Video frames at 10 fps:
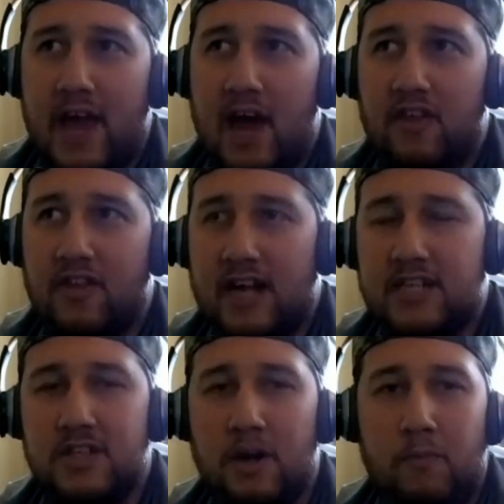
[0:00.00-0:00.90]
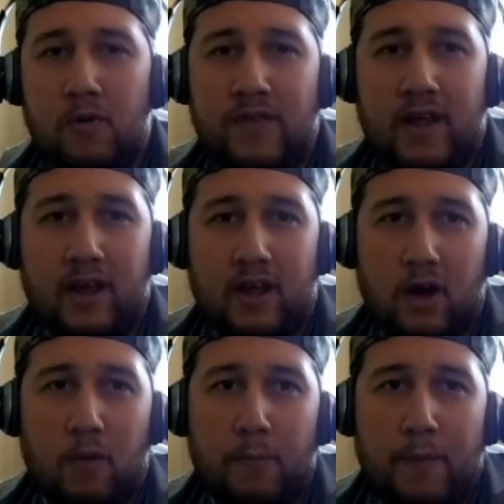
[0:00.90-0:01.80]
I think that's their move. That, like,
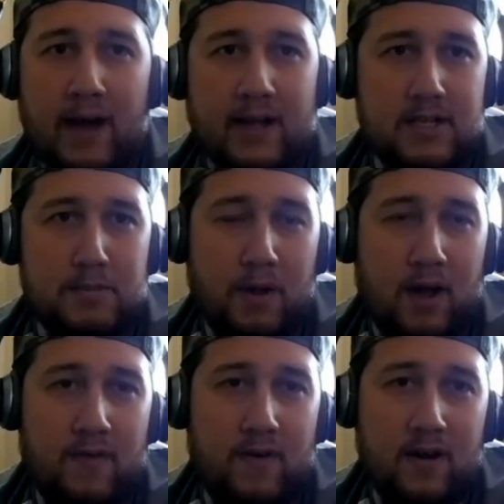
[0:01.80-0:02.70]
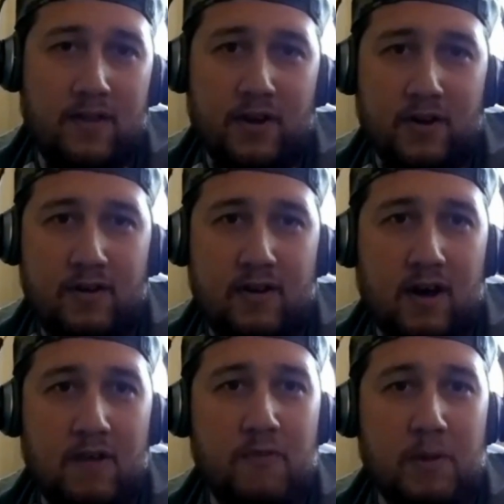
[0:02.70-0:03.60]
we're back to this playoff hunt. They're
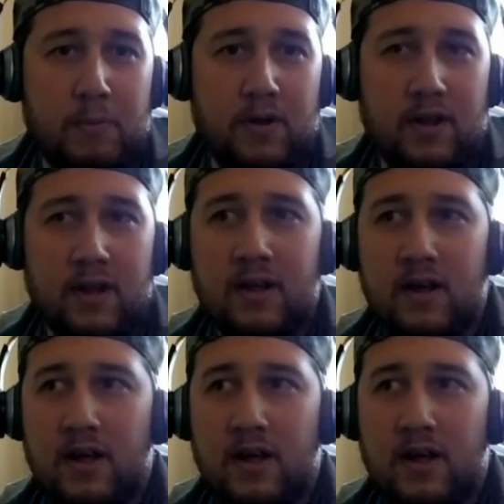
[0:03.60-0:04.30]
done rebuilding.